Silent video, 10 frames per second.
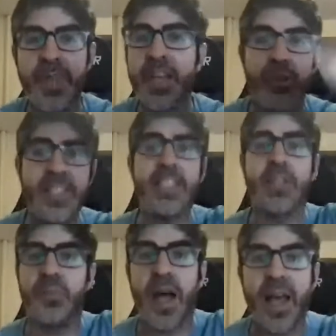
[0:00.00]
increasing
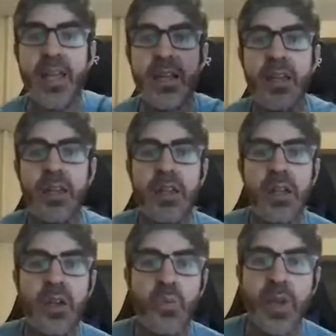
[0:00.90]
supply,
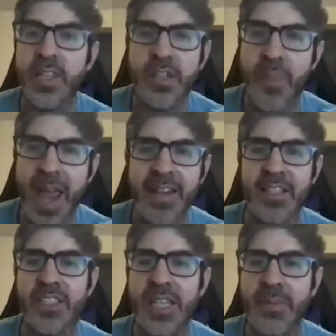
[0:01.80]
when the demand
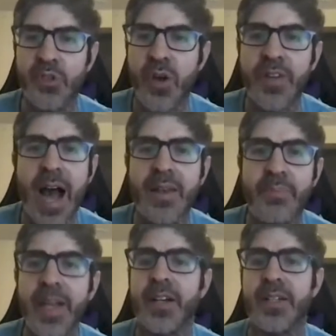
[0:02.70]
doesn't seem to have gotten
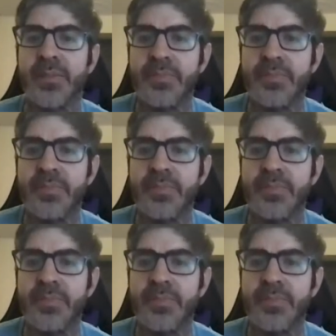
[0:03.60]
bigger?